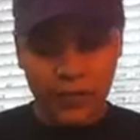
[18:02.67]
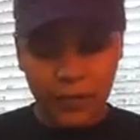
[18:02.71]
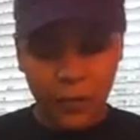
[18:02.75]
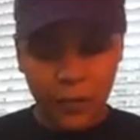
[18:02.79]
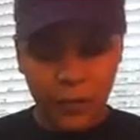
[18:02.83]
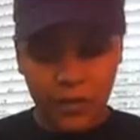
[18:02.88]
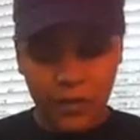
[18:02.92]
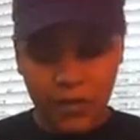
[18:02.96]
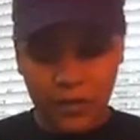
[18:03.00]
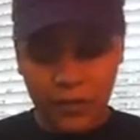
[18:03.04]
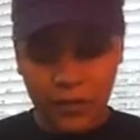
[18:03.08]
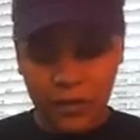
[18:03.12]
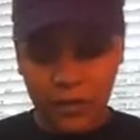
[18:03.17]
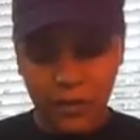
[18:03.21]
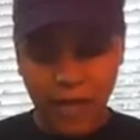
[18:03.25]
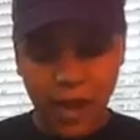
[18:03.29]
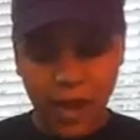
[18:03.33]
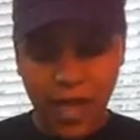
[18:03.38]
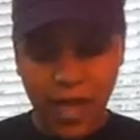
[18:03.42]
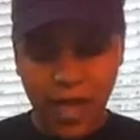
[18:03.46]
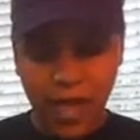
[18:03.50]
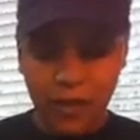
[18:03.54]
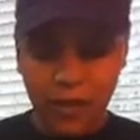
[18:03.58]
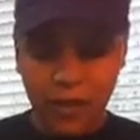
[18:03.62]
from whatever you
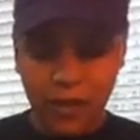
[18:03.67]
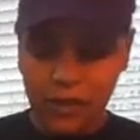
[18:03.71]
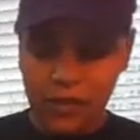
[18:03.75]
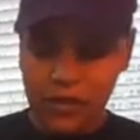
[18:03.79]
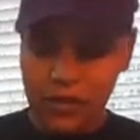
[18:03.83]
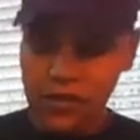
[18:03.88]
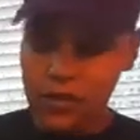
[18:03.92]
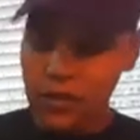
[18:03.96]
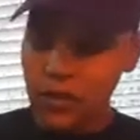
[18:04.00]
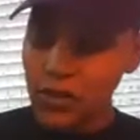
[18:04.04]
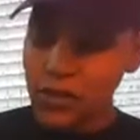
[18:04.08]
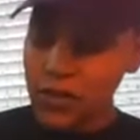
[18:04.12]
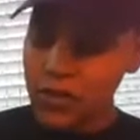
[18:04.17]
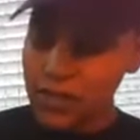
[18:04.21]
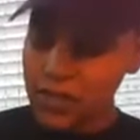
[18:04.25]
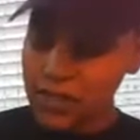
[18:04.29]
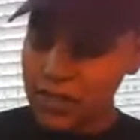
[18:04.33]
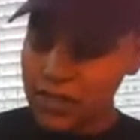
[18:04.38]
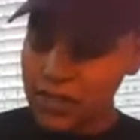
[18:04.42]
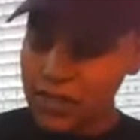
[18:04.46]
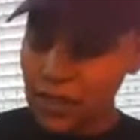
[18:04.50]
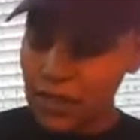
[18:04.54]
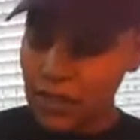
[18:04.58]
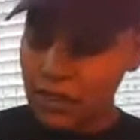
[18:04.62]
have. And there are certain
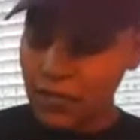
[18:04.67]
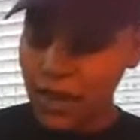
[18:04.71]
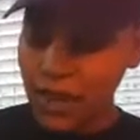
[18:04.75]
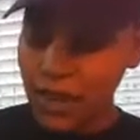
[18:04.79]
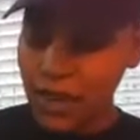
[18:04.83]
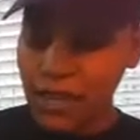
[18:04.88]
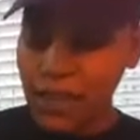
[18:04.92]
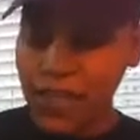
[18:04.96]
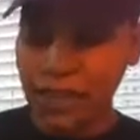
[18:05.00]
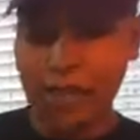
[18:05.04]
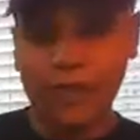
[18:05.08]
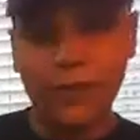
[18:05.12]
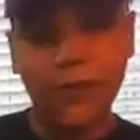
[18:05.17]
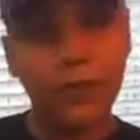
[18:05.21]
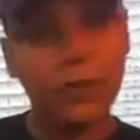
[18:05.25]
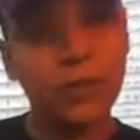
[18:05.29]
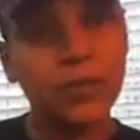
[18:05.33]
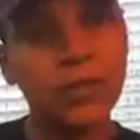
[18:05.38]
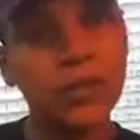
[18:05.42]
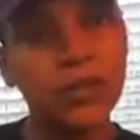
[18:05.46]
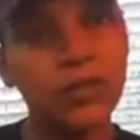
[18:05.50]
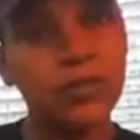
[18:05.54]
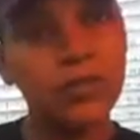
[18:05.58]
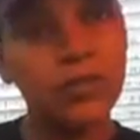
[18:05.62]
things that you add, like if you
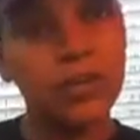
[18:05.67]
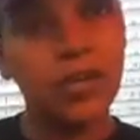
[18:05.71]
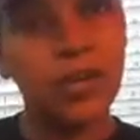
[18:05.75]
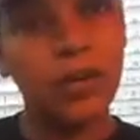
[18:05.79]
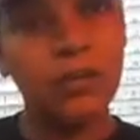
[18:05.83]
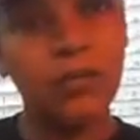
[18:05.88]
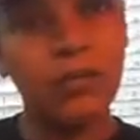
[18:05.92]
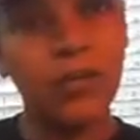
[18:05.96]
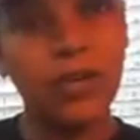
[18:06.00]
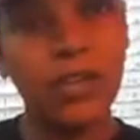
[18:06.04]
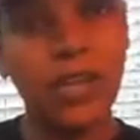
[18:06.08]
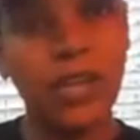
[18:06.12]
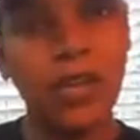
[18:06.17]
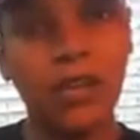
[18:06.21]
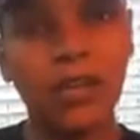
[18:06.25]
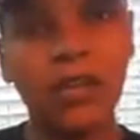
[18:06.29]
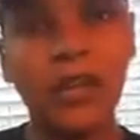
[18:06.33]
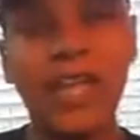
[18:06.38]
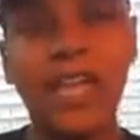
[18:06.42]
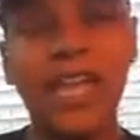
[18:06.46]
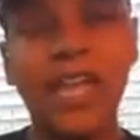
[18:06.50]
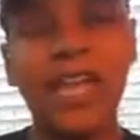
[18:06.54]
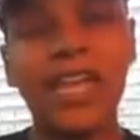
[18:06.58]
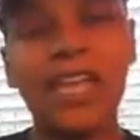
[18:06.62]
put a cucumber in here,
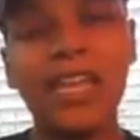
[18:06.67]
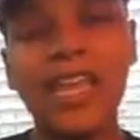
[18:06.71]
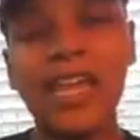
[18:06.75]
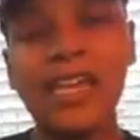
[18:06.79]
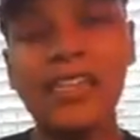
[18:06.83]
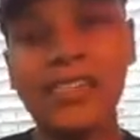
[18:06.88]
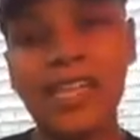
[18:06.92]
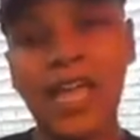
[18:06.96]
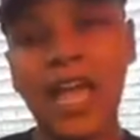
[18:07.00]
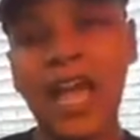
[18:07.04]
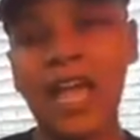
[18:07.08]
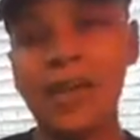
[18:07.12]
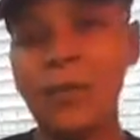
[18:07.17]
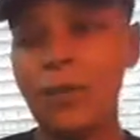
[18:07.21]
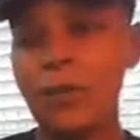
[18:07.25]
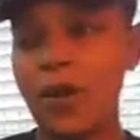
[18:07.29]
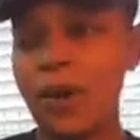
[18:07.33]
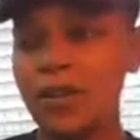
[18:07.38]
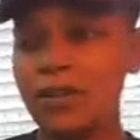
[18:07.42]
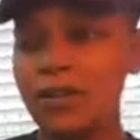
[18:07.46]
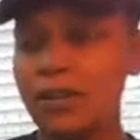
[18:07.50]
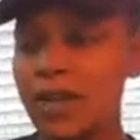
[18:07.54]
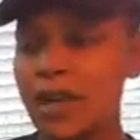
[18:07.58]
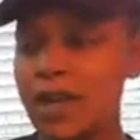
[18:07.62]
it has a high
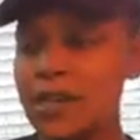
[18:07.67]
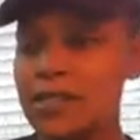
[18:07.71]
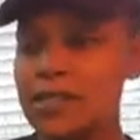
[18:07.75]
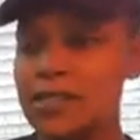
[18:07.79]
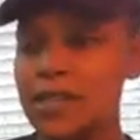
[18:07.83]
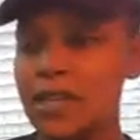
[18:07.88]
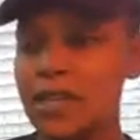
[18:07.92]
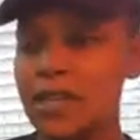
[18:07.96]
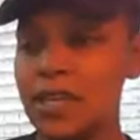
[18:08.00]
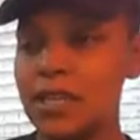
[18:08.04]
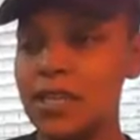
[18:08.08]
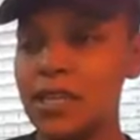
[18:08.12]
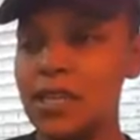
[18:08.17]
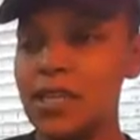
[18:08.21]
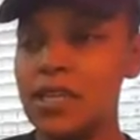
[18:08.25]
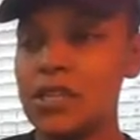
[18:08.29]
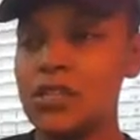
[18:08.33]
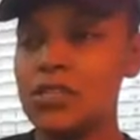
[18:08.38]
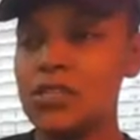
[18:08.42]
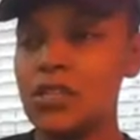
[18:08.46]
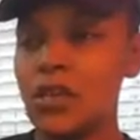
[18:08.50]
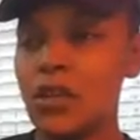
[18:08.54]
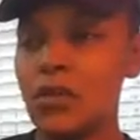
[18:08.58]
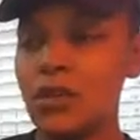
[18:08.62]
water content,
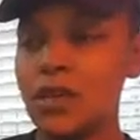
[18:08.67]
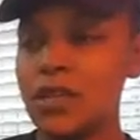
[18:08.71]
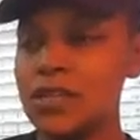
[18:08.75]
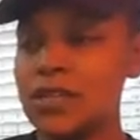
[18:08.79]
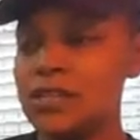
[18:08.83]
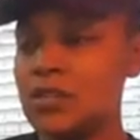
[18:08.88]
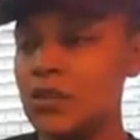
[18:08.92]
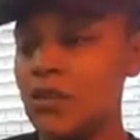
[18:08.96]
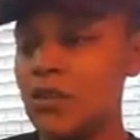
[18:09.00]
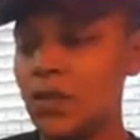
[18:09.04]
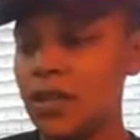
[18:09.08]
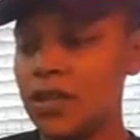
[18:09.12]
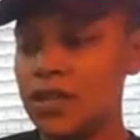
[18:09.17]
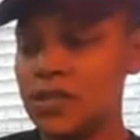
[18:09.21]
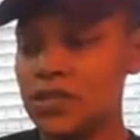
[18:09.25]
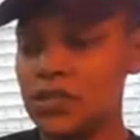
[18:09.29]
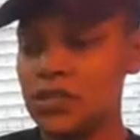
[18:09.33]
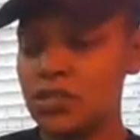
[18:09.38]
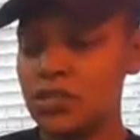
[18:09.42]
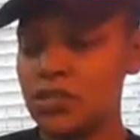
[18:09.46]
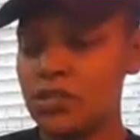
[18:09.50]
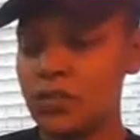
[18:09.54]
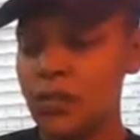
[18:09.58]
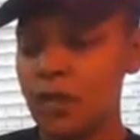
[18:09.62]
so it's going
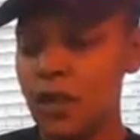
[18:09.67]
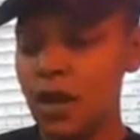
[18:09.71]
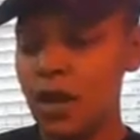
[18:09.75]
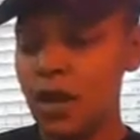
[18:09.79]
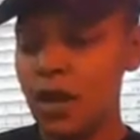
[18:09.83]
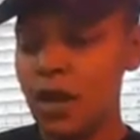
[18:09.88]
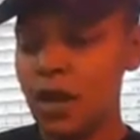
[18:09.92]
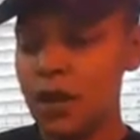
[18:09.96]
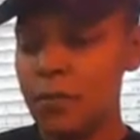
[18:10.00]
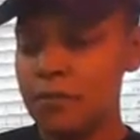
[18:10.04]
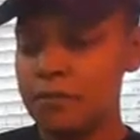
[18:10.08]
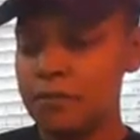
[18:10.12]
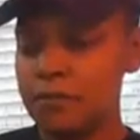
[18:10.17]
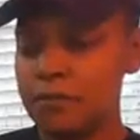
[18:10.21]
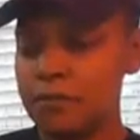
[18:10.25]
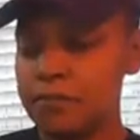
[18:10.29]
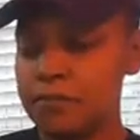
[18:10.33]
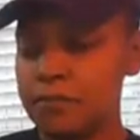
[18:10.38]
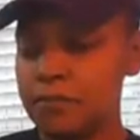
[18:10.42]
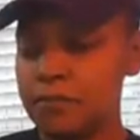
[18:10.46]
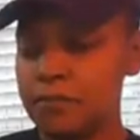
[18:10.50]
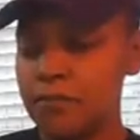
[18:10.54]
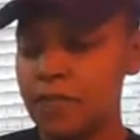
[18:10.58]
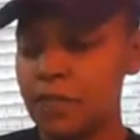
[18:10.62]
to
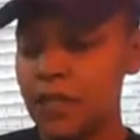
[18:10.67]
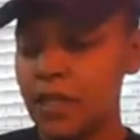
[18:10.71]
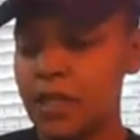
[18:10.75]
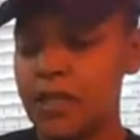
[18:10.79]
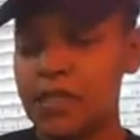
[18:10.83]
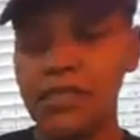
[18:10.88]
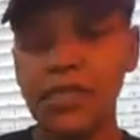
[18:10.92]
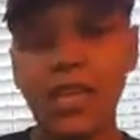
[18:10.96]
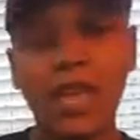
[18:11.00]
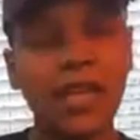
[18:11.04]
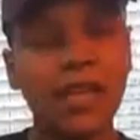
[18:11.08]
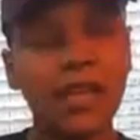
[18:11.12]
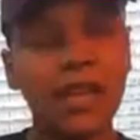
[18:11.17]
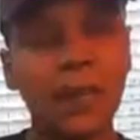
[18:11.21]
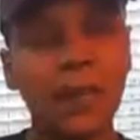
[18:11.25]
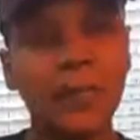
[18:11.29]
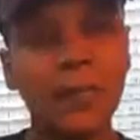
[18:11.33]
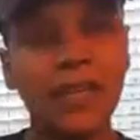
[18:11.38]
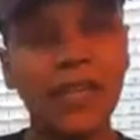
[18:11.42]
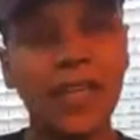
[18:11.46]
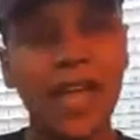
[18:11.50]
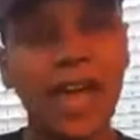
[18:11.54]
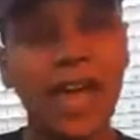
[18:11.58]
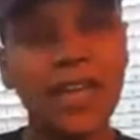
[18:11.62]
take up a
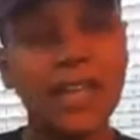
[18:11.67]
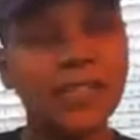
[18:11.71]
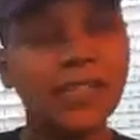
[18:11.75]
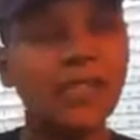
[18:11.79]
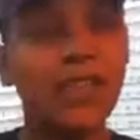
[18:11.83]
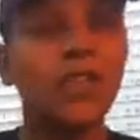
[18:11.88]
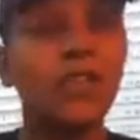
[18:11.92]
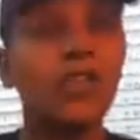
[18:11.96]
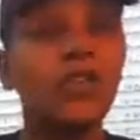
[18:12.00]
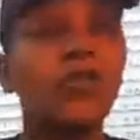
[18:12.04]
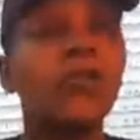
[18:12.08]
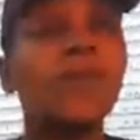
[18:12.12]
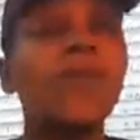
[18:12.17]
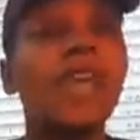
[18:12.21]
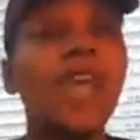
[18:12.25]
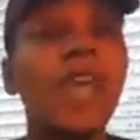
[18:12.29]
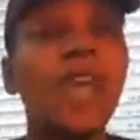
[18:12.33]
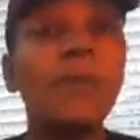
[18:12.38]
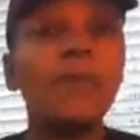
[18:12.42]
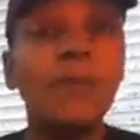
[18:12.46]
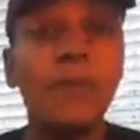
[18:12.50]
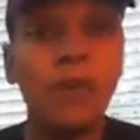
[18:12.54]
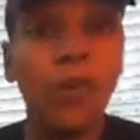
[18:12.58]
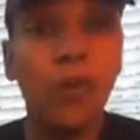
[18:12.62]
lot. It's going to
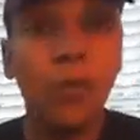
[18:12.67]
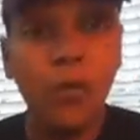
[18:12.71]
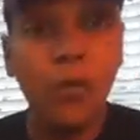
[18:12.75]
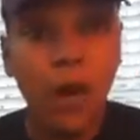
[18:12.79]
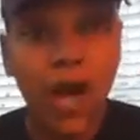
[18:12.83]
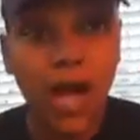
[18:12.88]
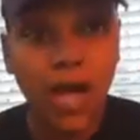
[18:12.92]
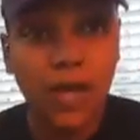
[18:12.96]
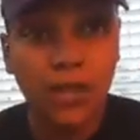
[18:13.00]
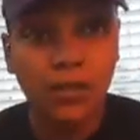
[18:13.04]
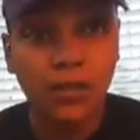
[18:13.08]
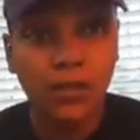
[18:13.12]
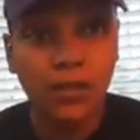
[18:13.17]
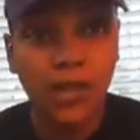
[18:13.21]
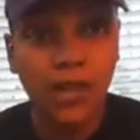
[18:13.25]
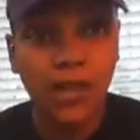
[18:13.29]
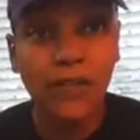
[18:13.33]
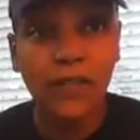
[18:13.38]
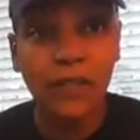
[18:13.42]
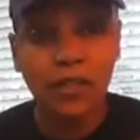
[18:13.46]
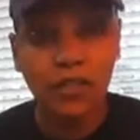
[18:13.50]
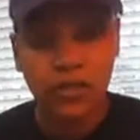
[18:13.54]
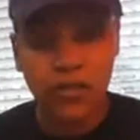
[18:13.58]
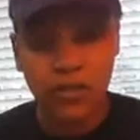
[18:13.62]
create more water,
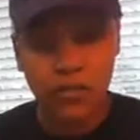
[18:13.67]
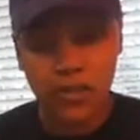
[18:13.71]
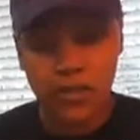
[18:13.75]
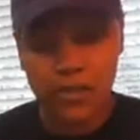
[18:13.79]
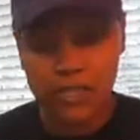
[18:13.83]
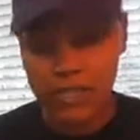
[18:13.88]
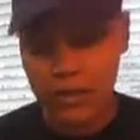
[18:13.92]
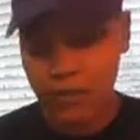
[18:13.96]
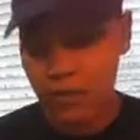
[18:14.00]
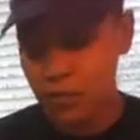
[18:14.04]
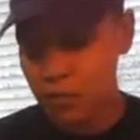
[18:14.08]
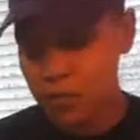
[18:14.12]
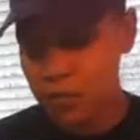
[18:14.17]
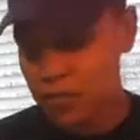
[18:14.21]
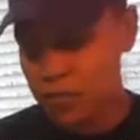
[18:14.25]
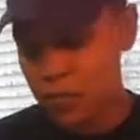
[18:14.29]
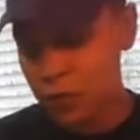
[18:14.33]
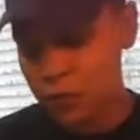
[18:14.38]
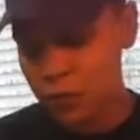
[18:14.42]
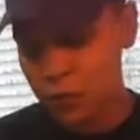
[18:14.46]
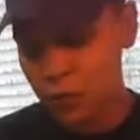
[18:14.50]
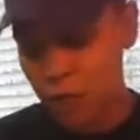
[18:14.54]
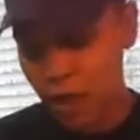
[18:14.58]
and then your dressing will be super